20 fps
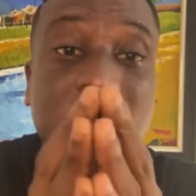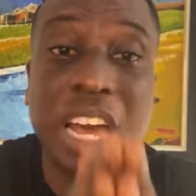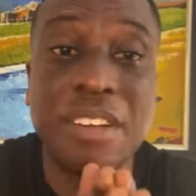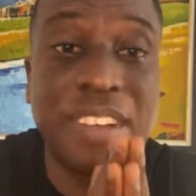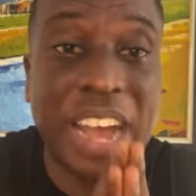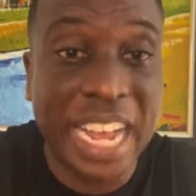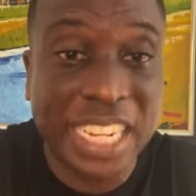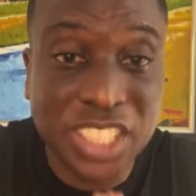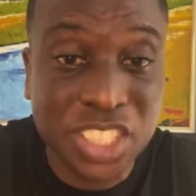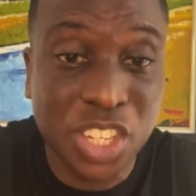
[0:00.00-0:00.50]
All
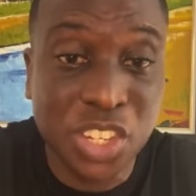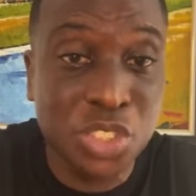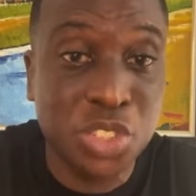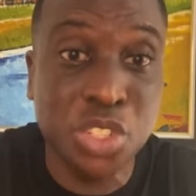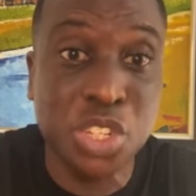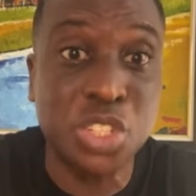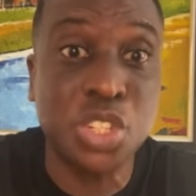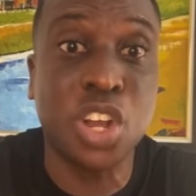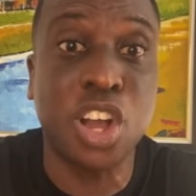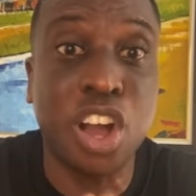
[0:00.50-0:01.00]
I'm asking you
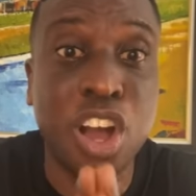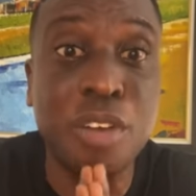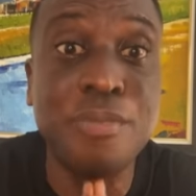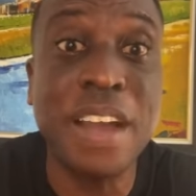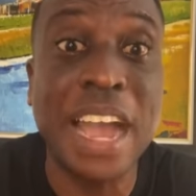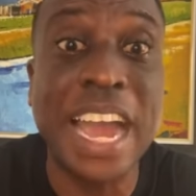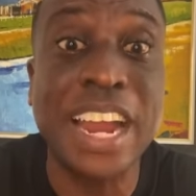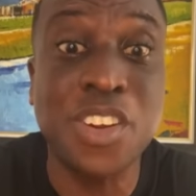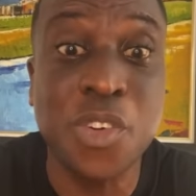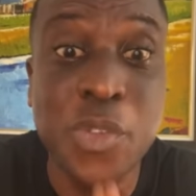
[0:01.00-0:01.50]
to do is
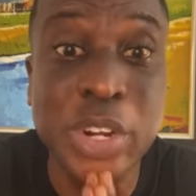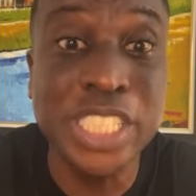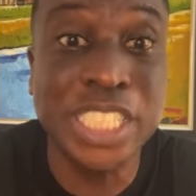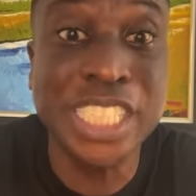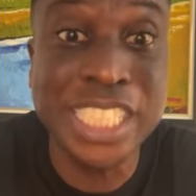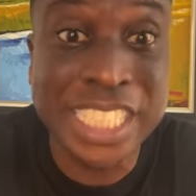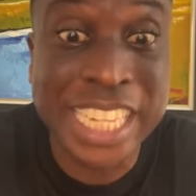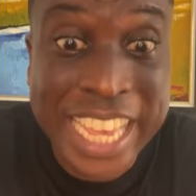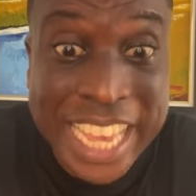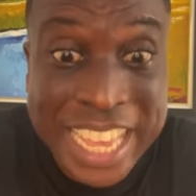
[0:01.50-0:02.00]
come and
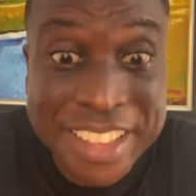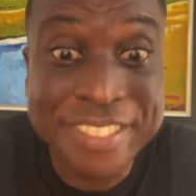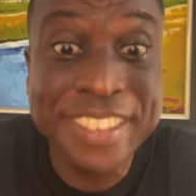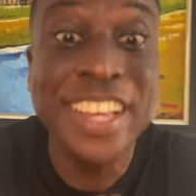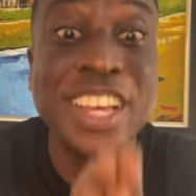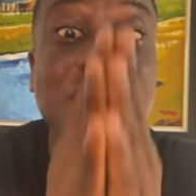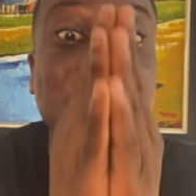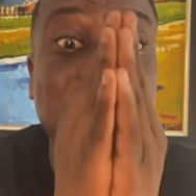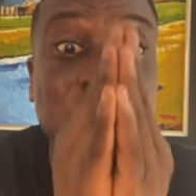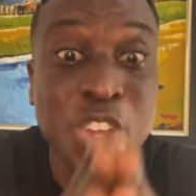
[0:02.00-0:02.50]

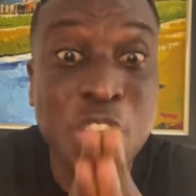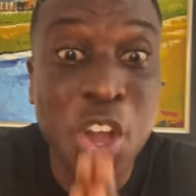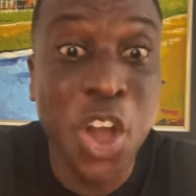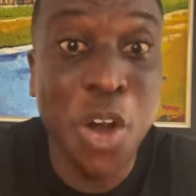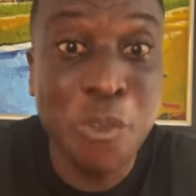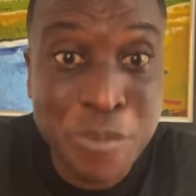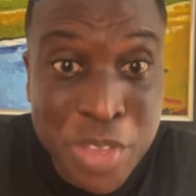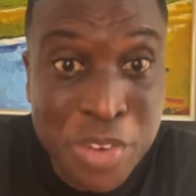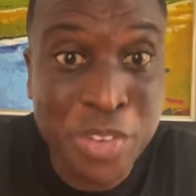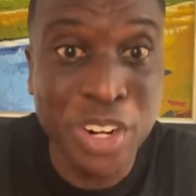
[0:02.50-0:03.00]
receive
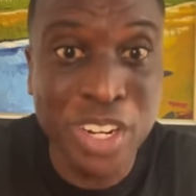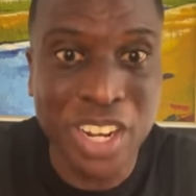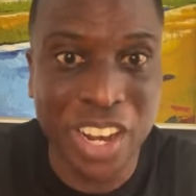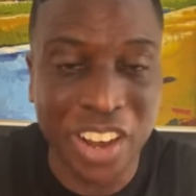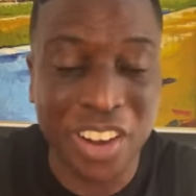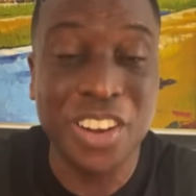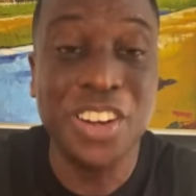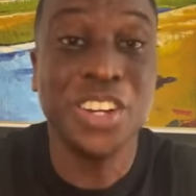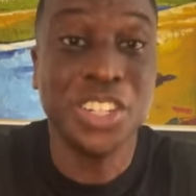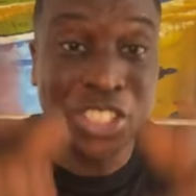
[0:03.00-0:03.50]
your
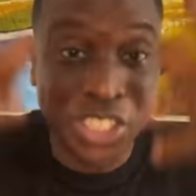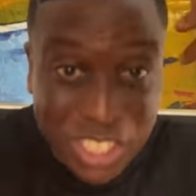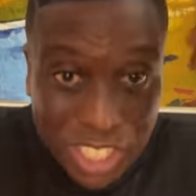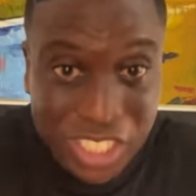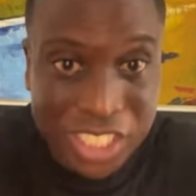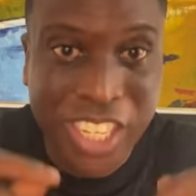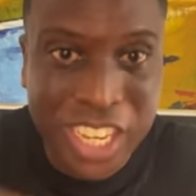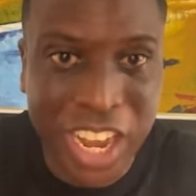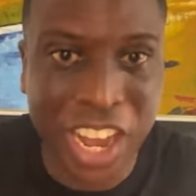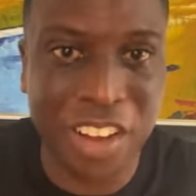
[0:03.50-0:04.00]
miracle.
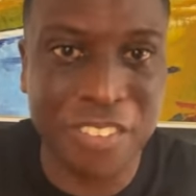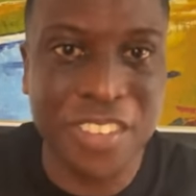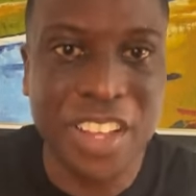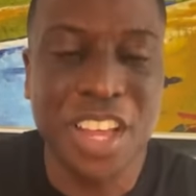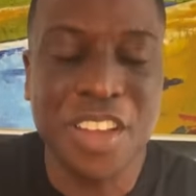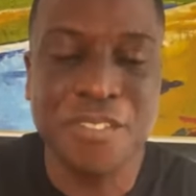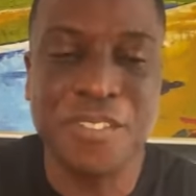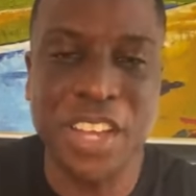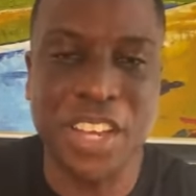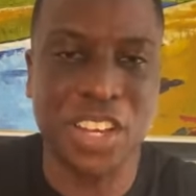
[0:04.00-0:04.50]
Just
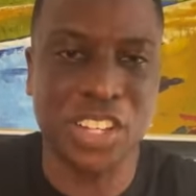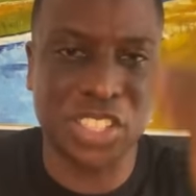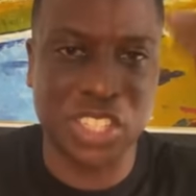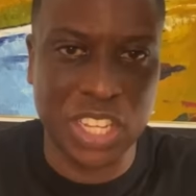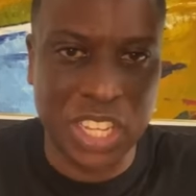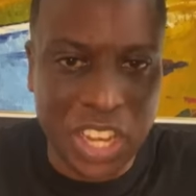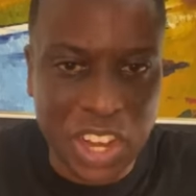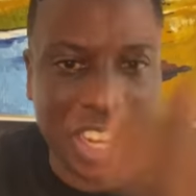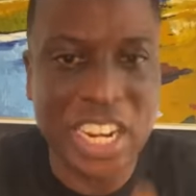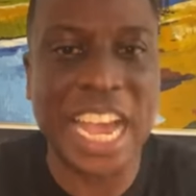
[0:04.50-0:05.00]
come,
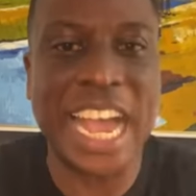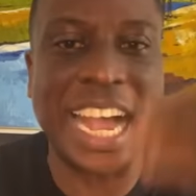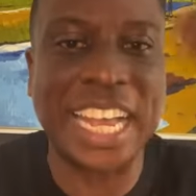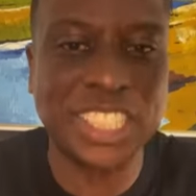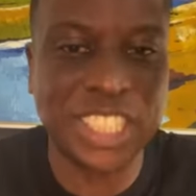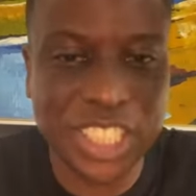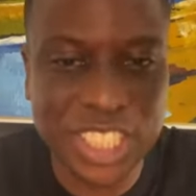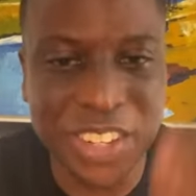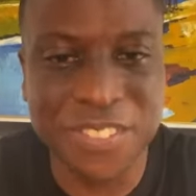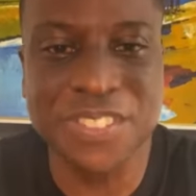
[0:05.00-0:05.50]
because God
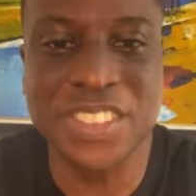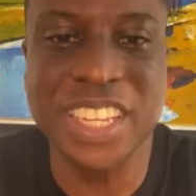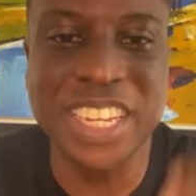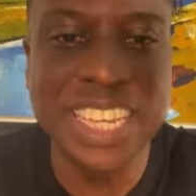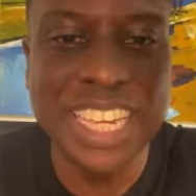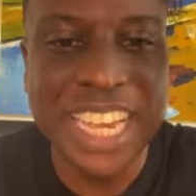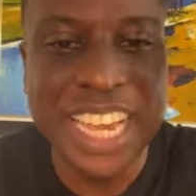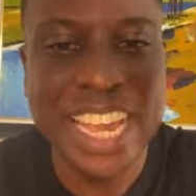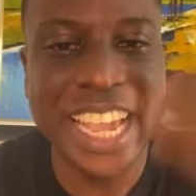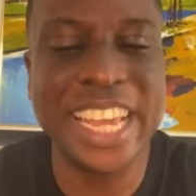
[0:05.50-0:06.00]
has
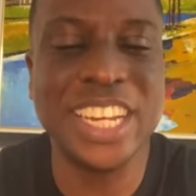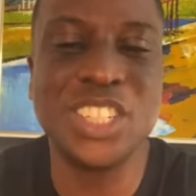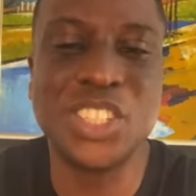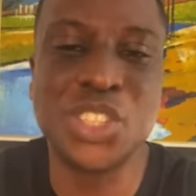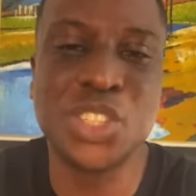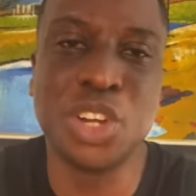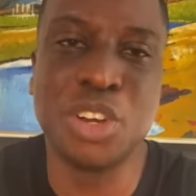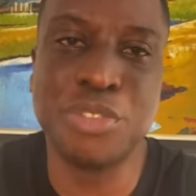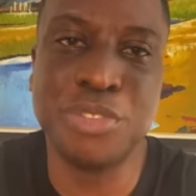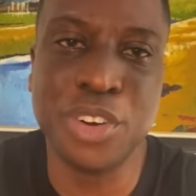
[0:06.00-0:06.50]
something in
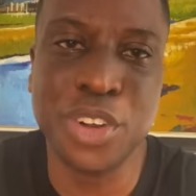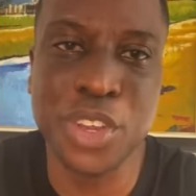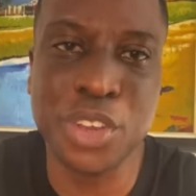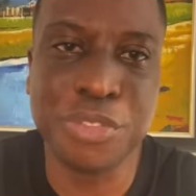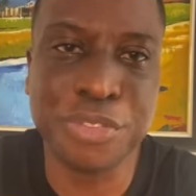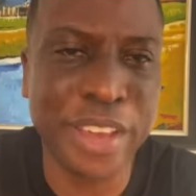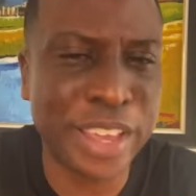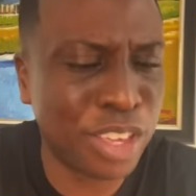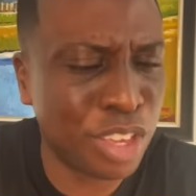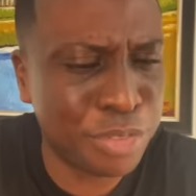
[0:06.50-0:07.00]
store for
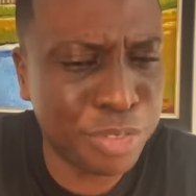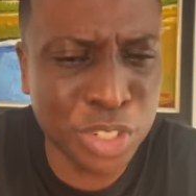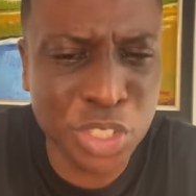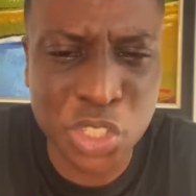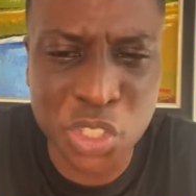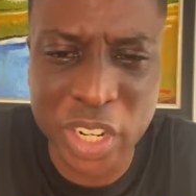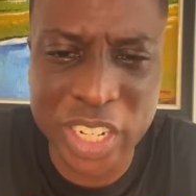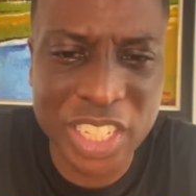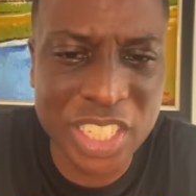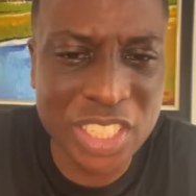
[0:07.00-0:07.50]
you. Thank you
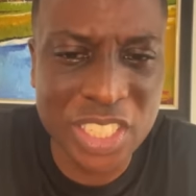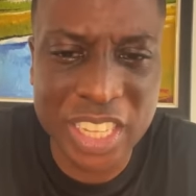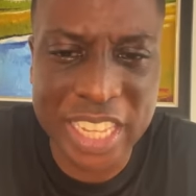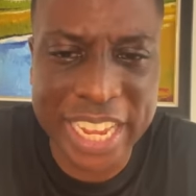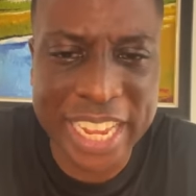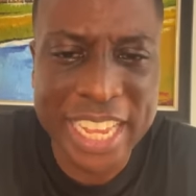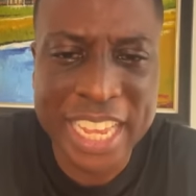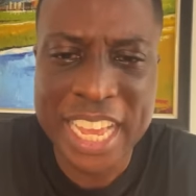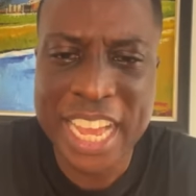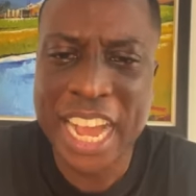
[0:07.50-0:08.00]
for joining
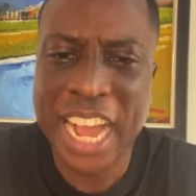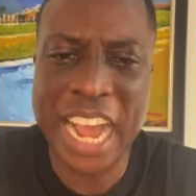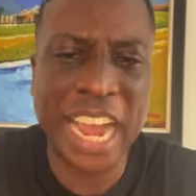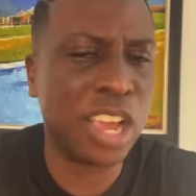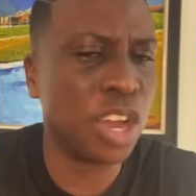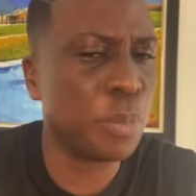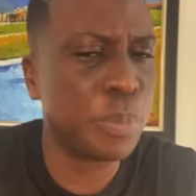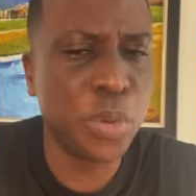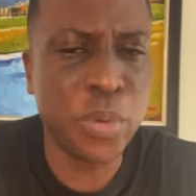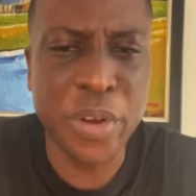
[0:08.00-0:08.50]
today.
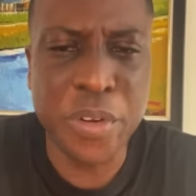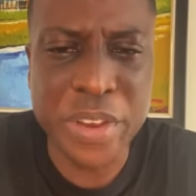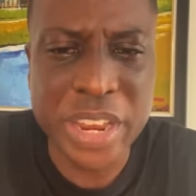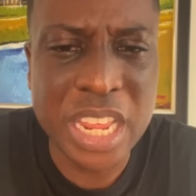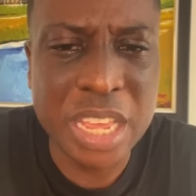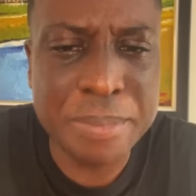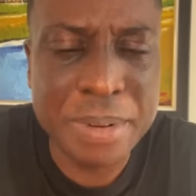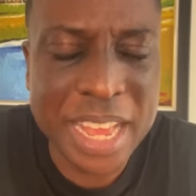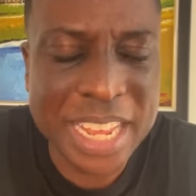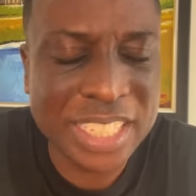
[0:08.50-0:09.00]
I hope you were
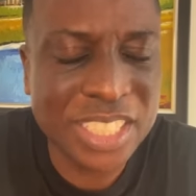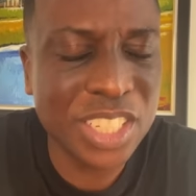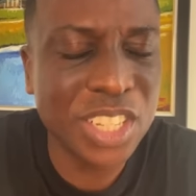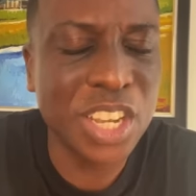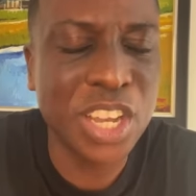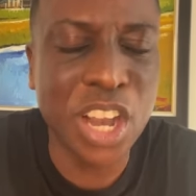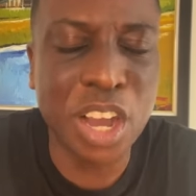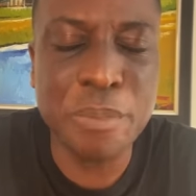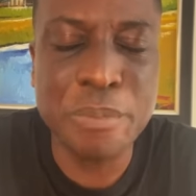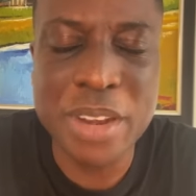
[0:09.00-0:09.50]
really
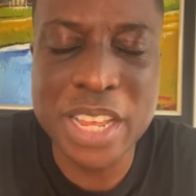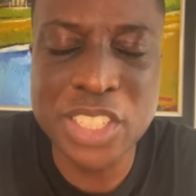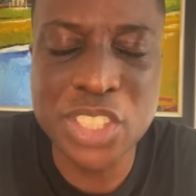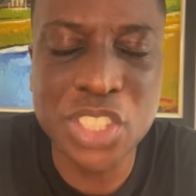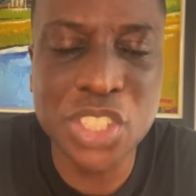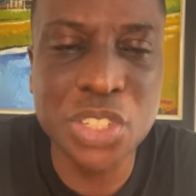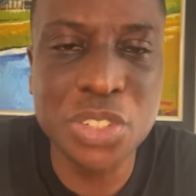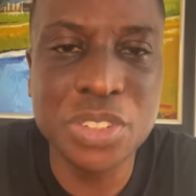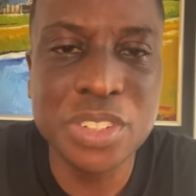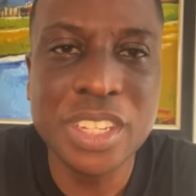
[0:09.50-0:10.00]
blessed. God
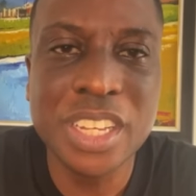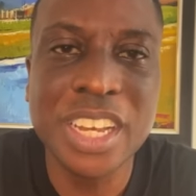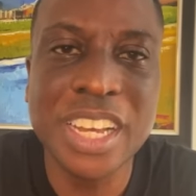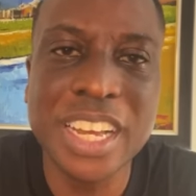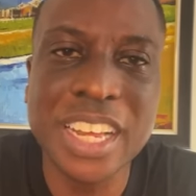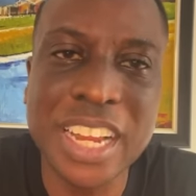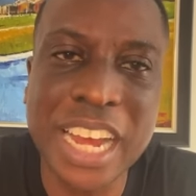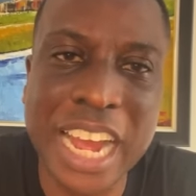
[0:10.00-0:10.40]
bless you.